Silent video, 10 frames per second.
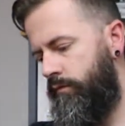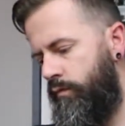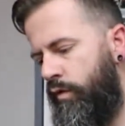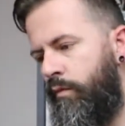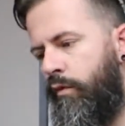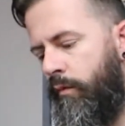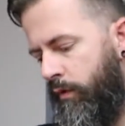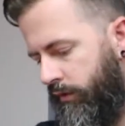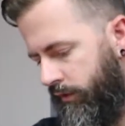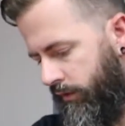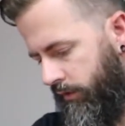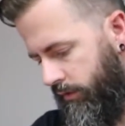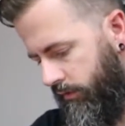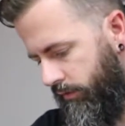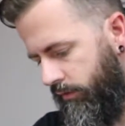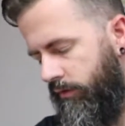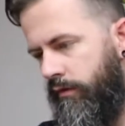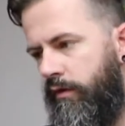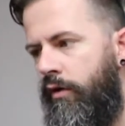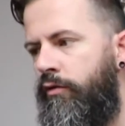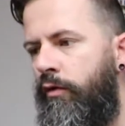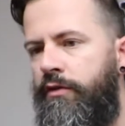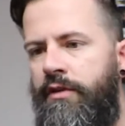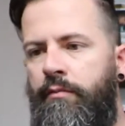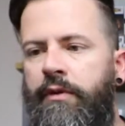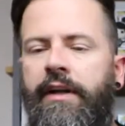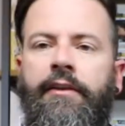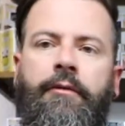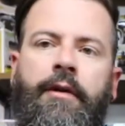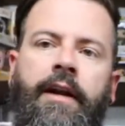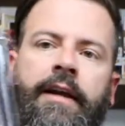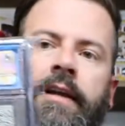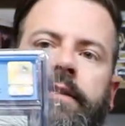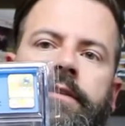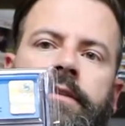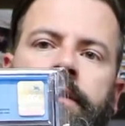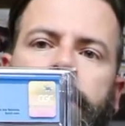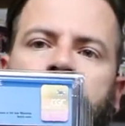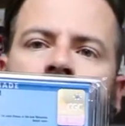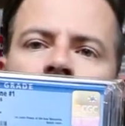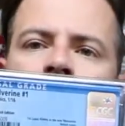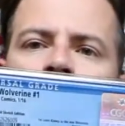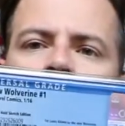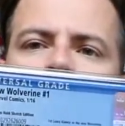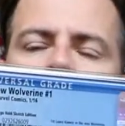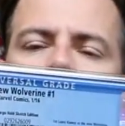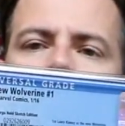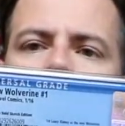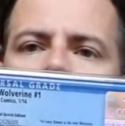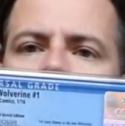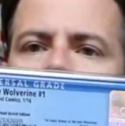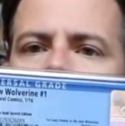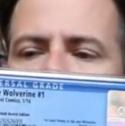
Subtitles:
One more book to go towards completing the run, I guess. So that's that